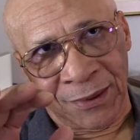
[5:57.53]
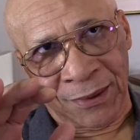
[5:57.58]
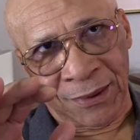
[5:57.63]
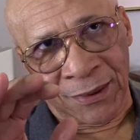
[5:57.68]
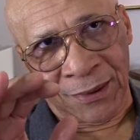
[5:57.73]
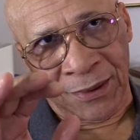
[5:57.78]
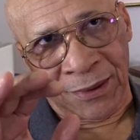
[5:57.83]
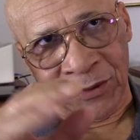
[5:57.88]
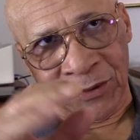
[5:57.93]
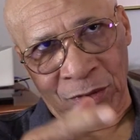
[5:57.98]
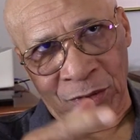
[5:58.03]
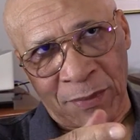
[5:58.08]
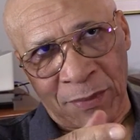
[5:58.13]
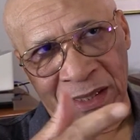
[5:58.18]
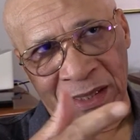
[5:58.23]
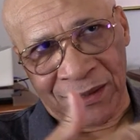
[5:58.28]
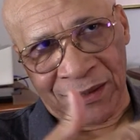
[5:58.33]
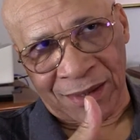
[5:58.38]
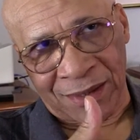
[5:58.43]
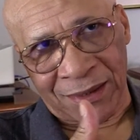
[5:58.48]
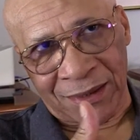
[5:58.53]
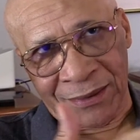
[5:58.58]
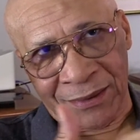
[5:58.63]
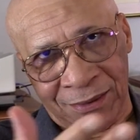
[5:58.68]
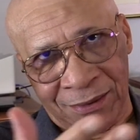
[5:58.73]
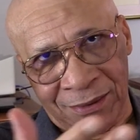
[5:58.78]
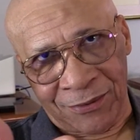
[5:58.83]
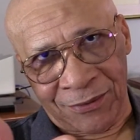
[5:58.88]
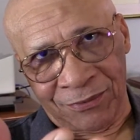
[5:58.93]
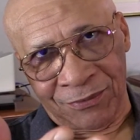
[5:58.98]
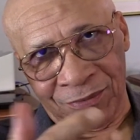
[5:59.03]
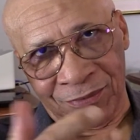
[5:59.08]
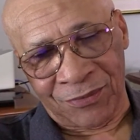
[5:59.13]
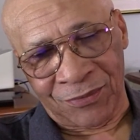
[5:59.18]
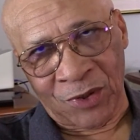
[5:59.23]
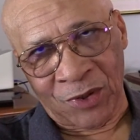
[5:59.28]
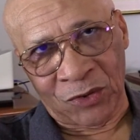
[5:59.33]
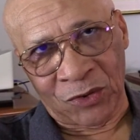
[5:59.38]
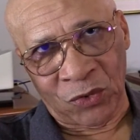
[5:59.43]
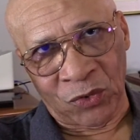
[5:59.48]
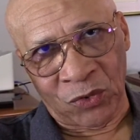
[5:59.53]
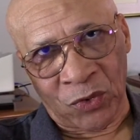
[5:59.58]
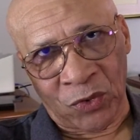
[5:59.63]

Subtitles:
Somebody said not too long